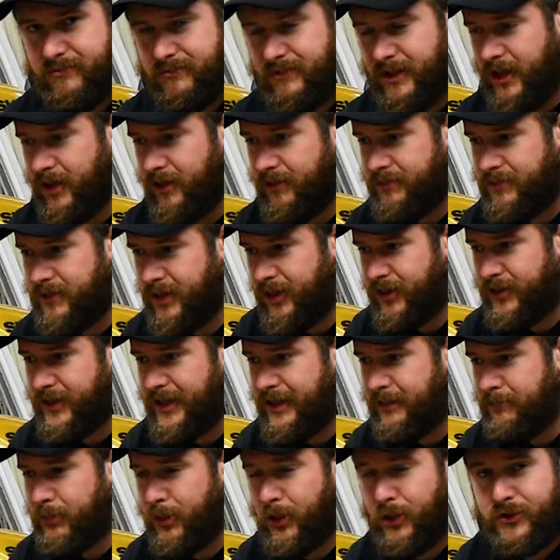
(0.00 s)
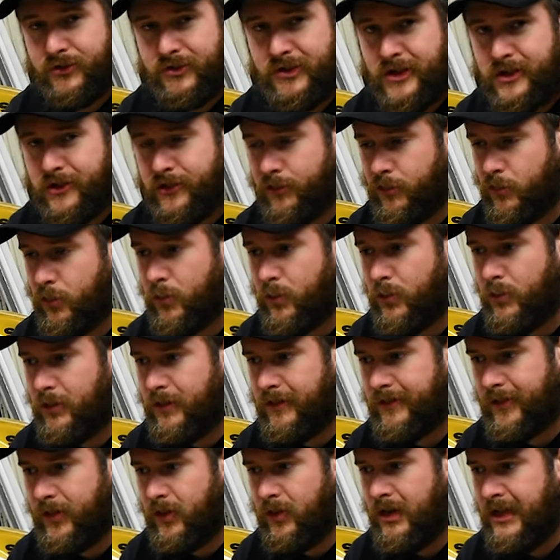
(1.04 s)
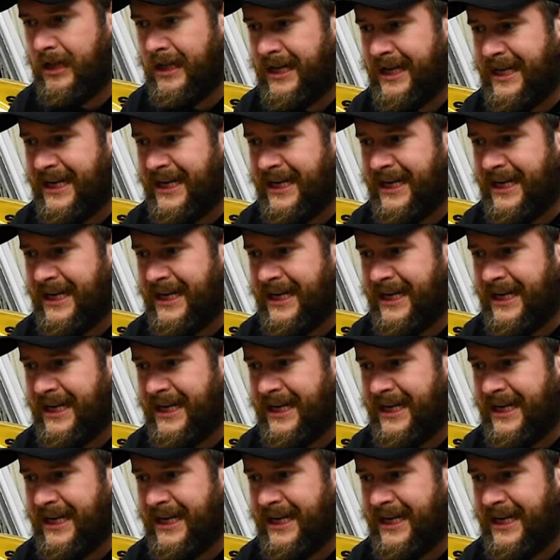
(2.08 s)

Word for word: you know, 13+ years old, so